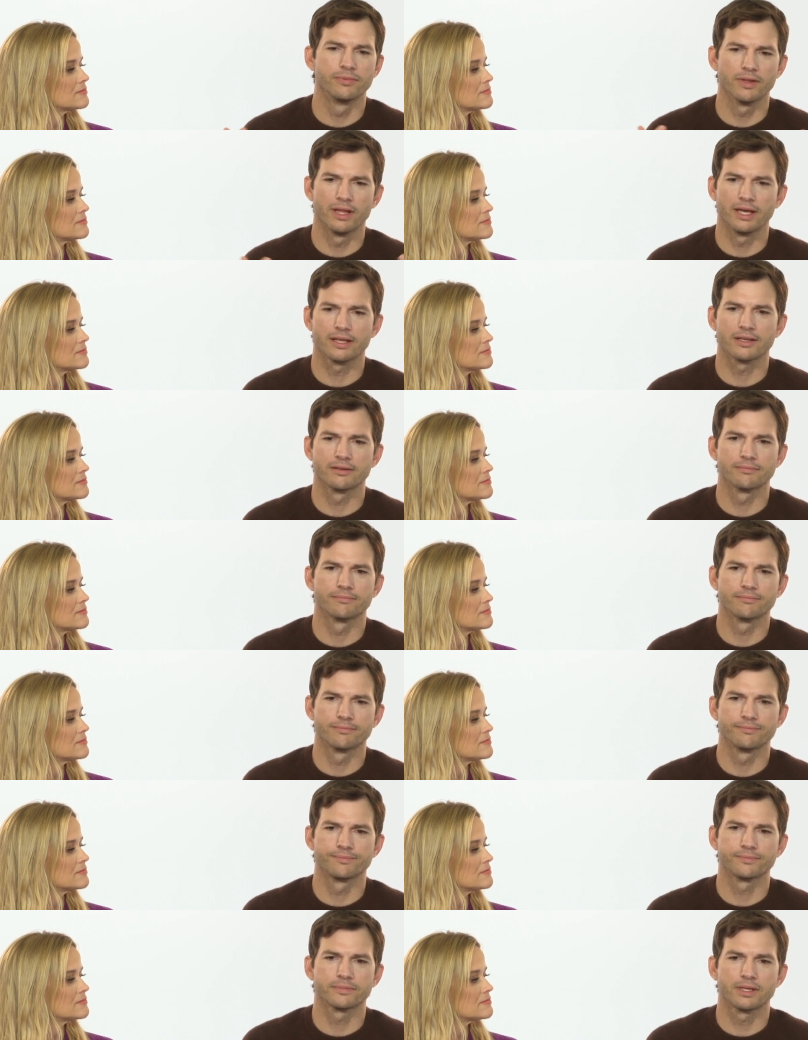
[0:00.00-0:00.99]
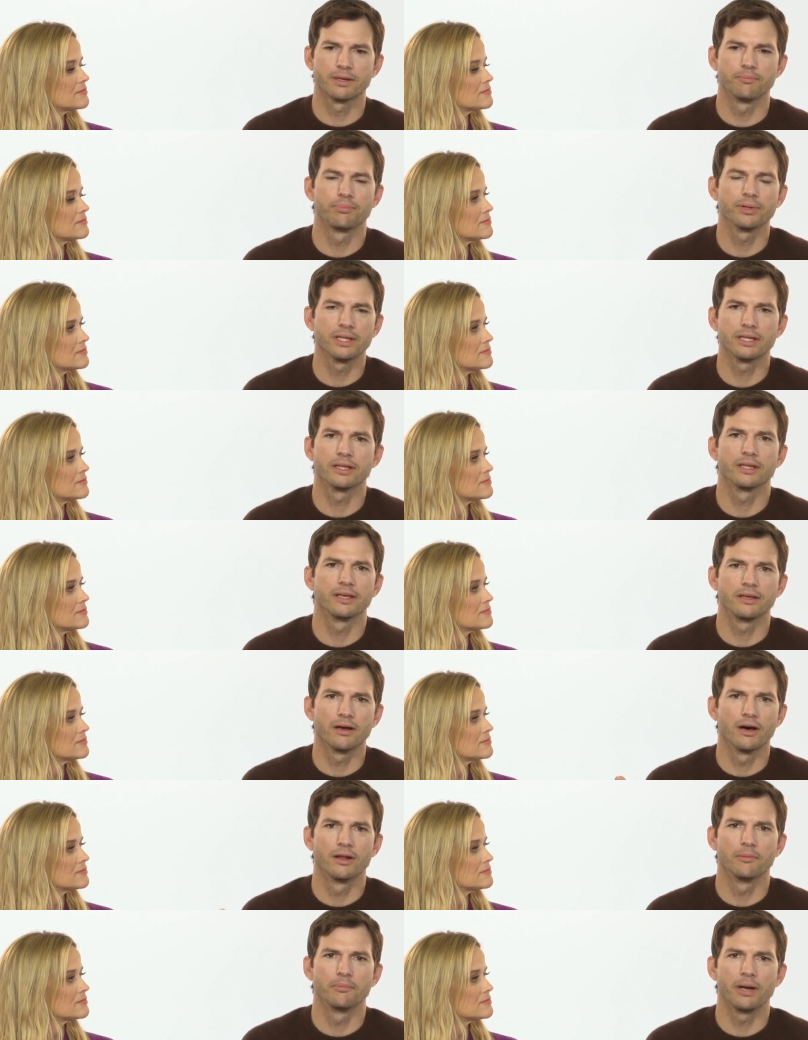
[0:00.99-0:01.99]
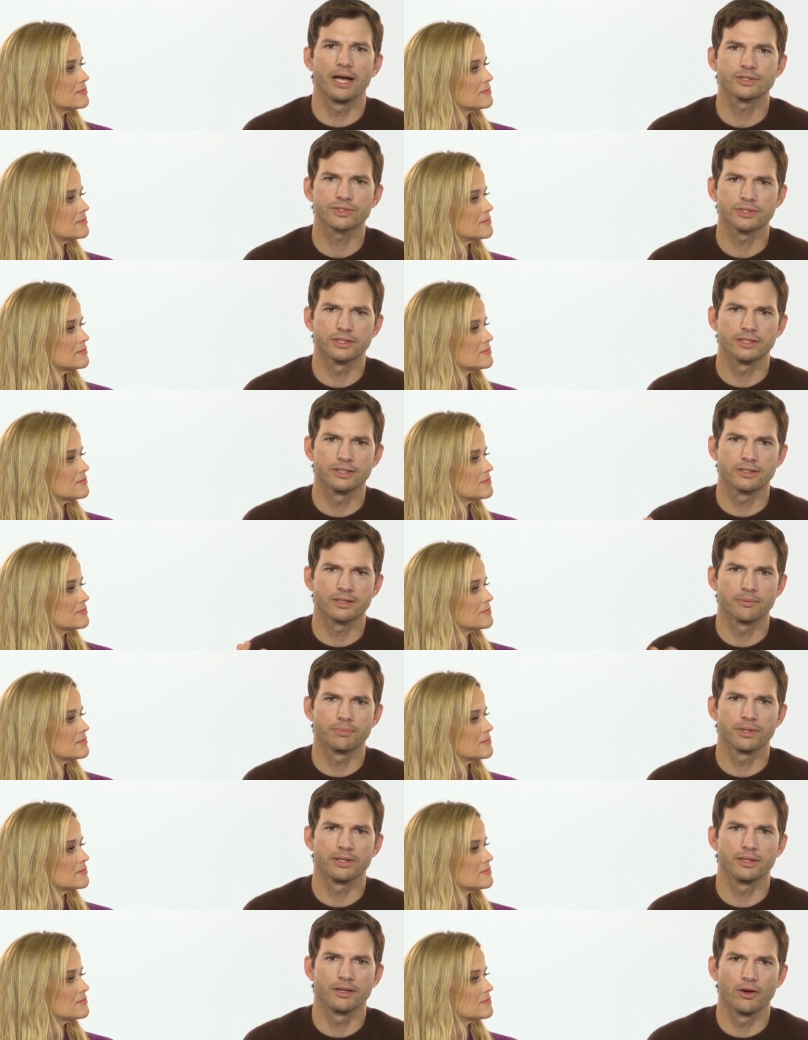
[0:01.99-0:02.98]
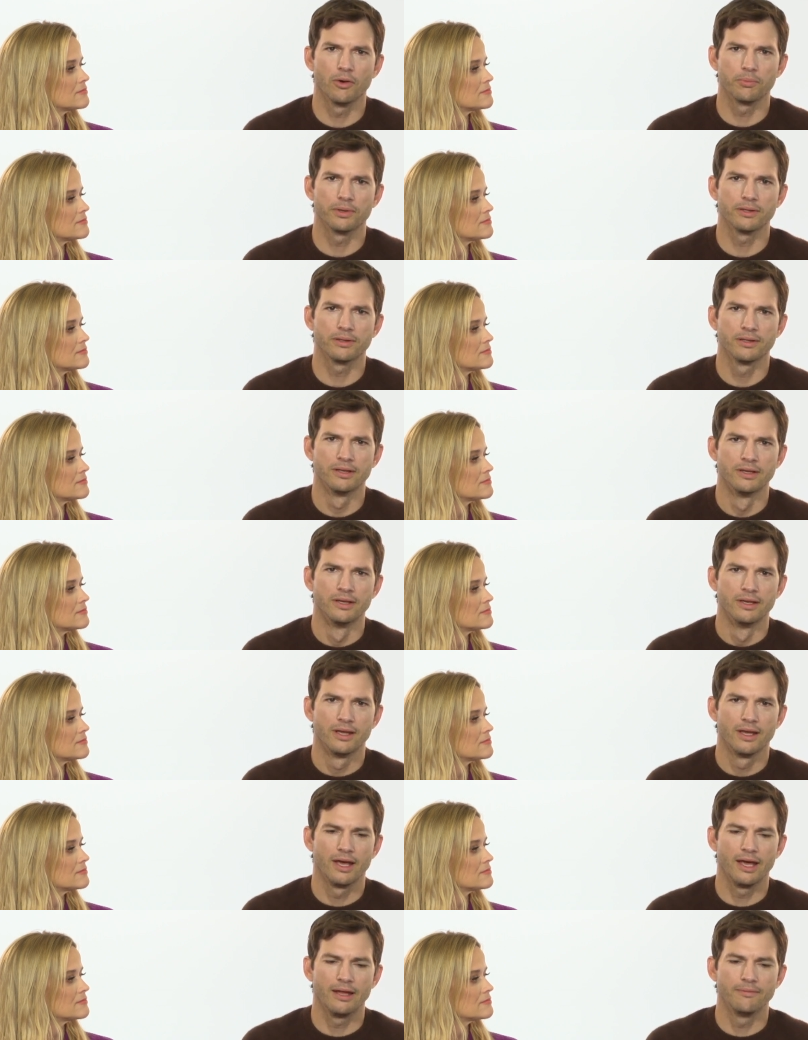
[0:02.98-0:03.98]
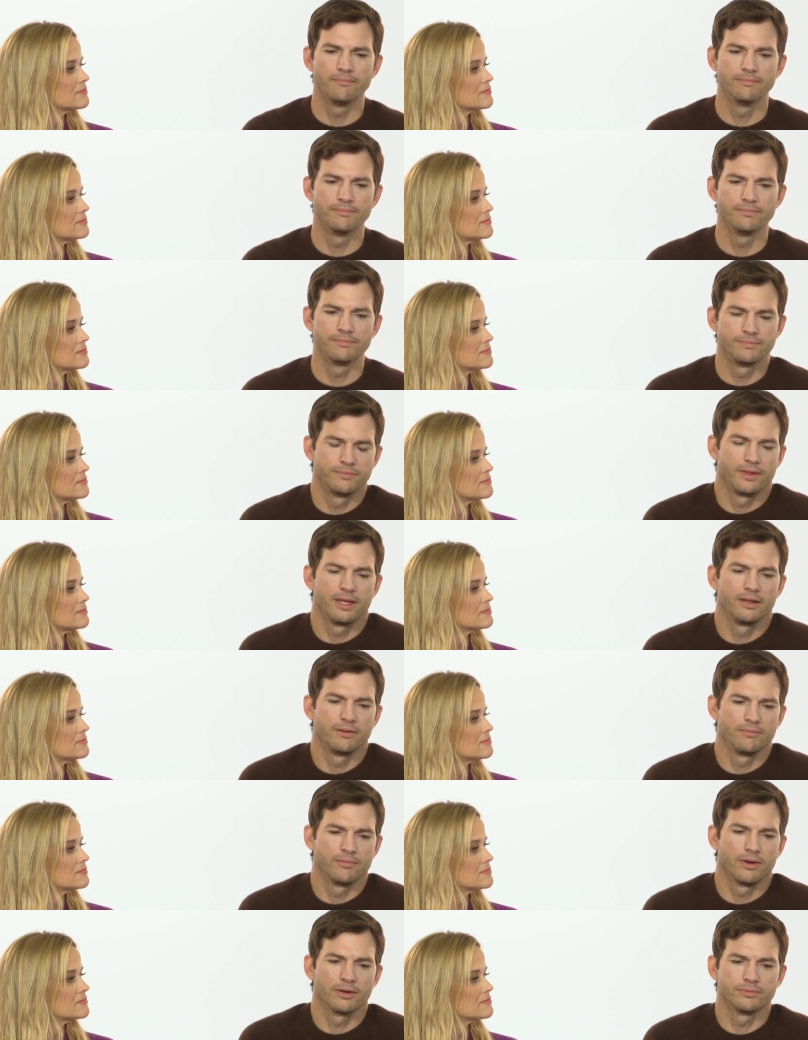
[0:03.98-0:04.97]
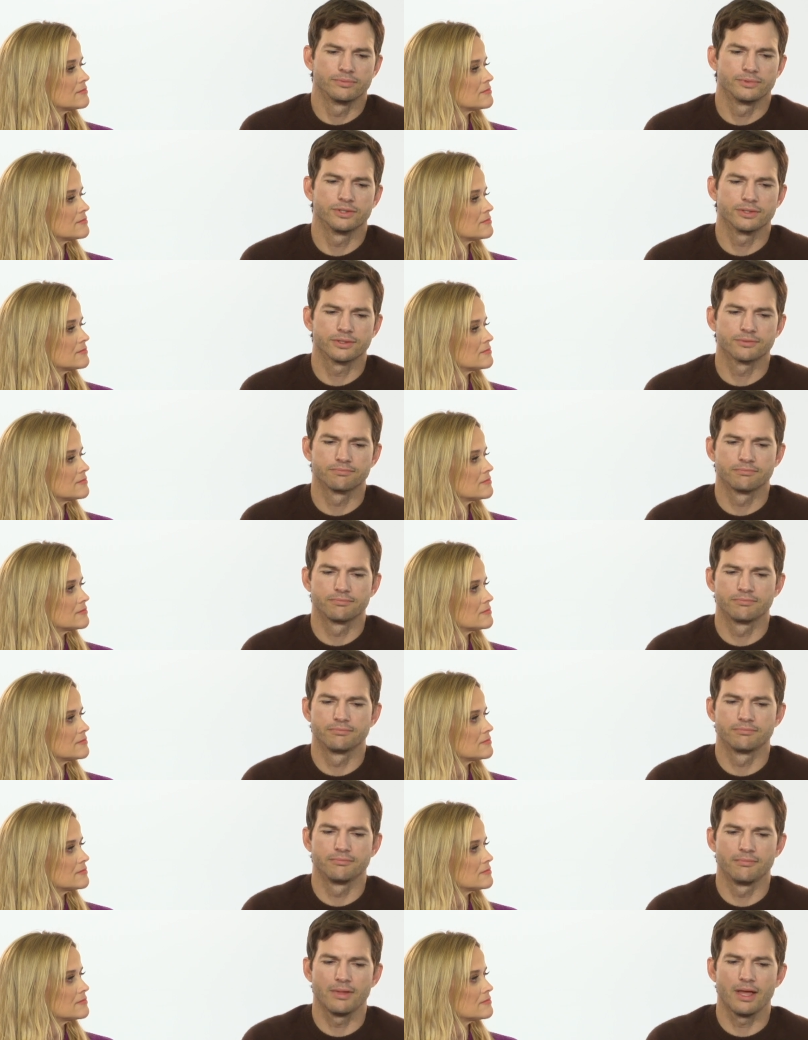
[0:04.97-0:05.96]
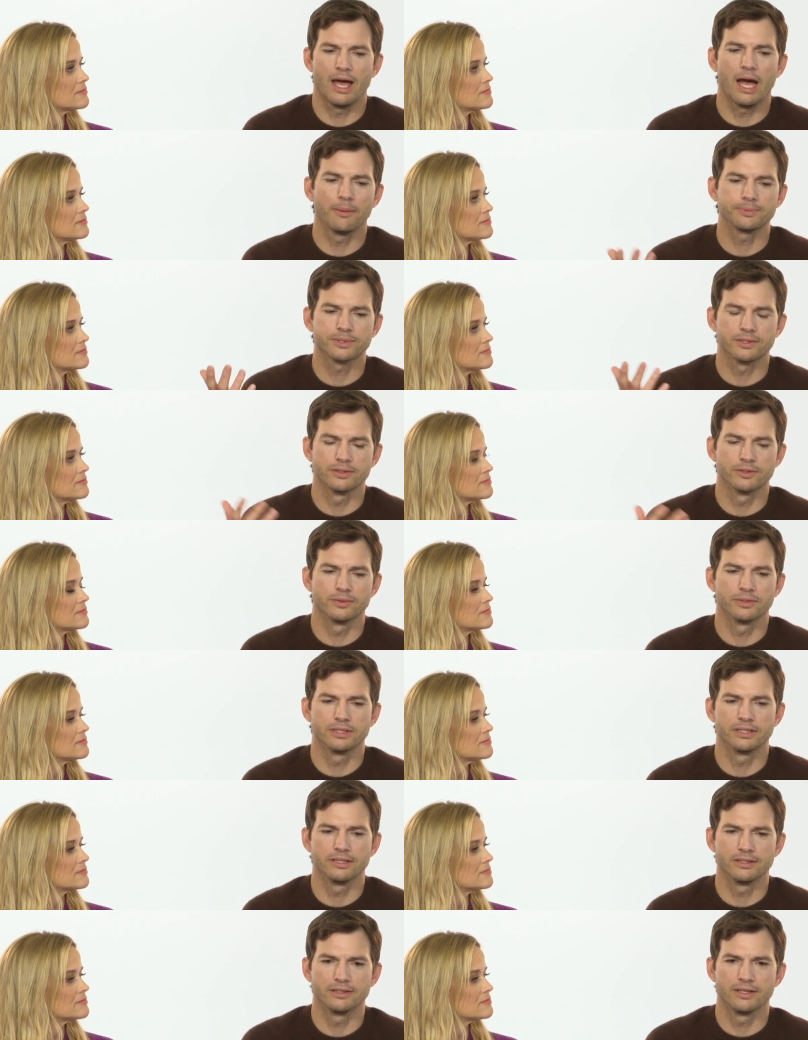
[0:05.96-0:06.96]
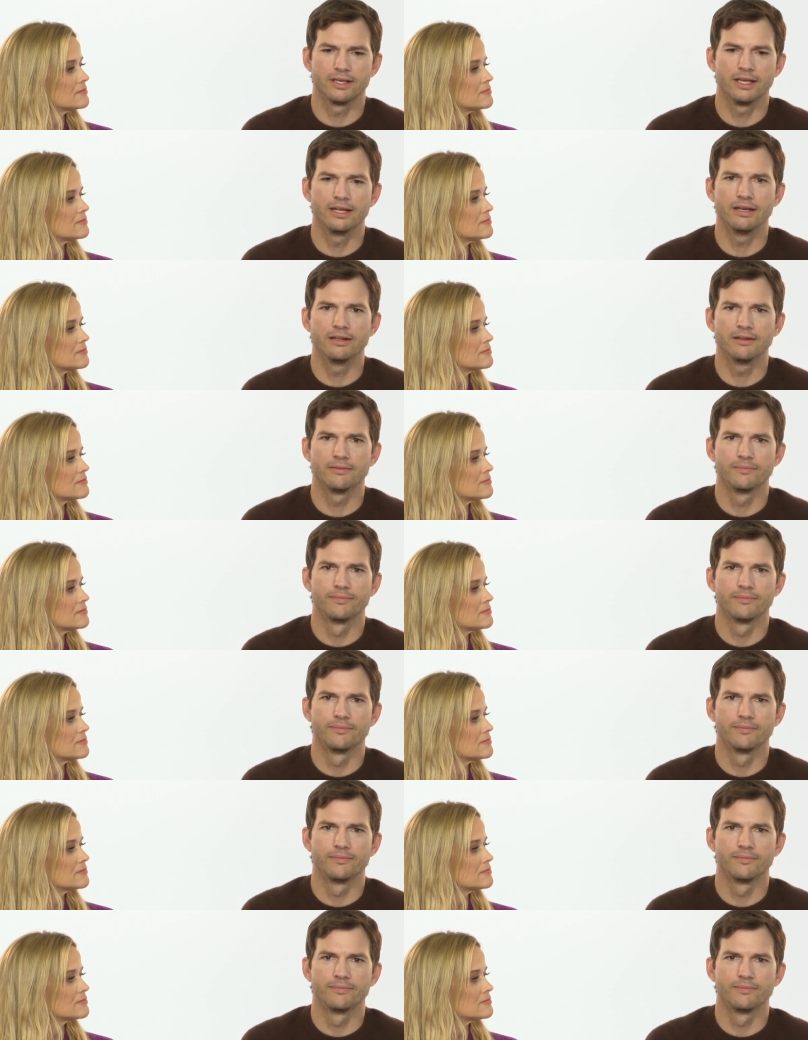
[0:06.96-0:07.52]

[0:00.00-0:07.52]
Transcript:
Speaker 1: like completely unabashedly, completely open, and and are just absolutely in it.